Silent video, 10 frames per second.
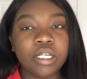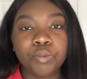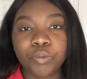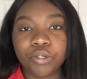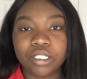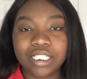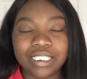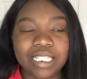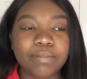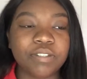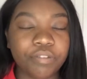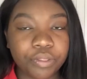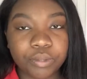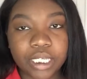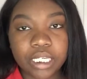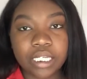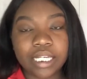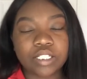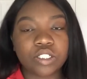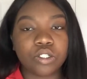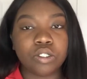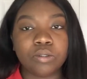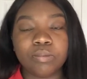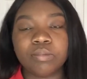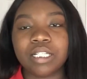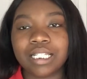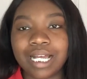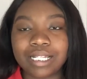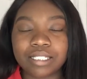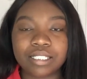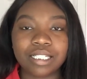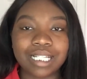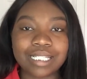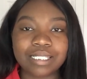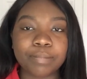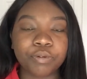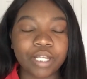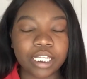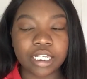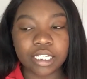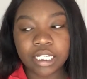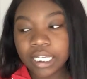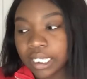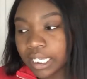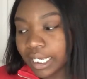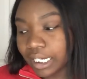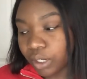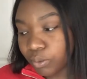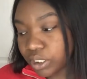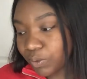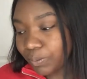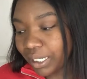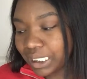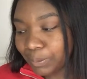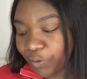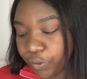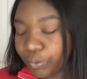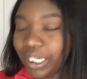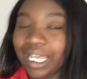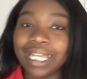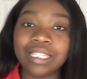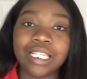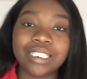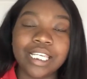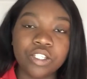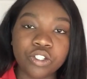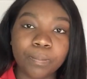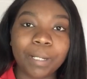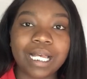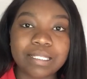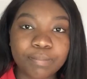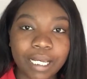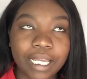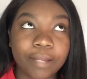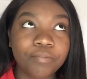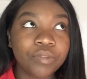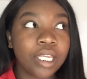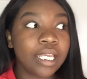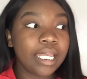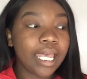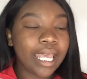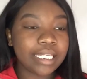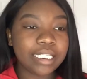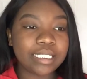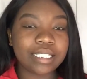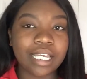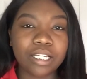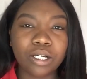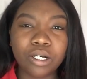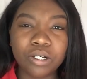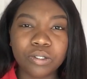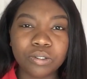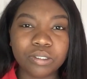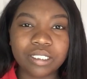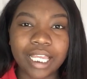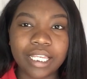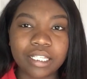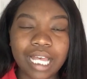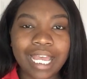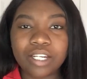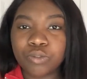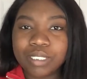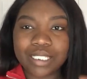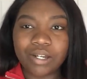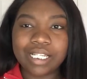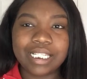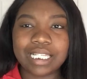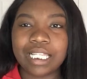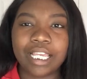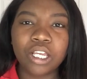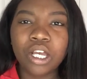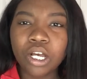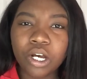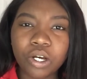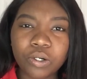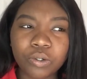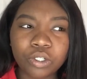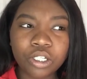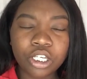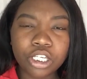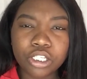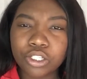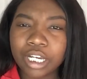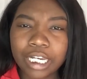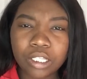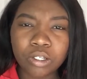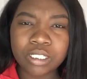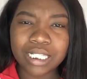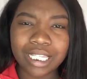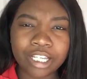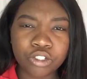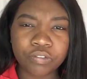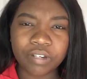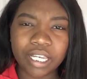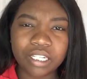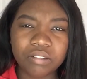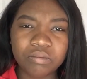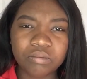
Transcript: we were in teams of three, and so the class separated, and I was with my team of three, and the teacher passed by, and he said, oh, like, I had a twist out, and he said, like, oh, your hair looks electrified.